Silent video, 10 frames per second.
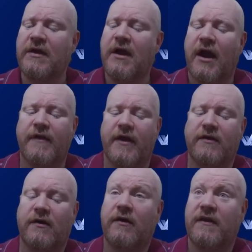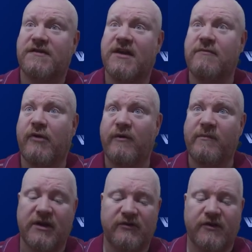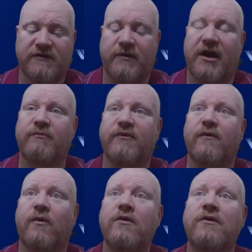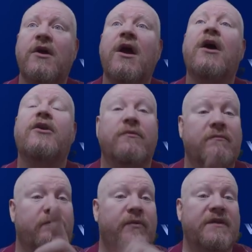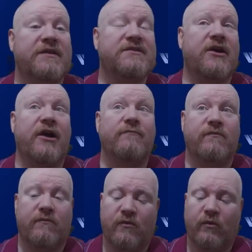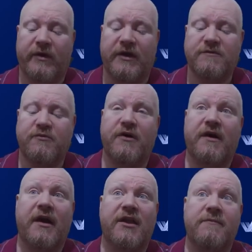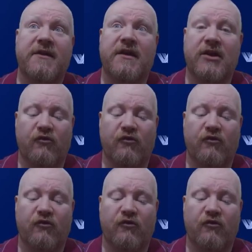and then the same IP address we had before, but this time we need to put at the beginning a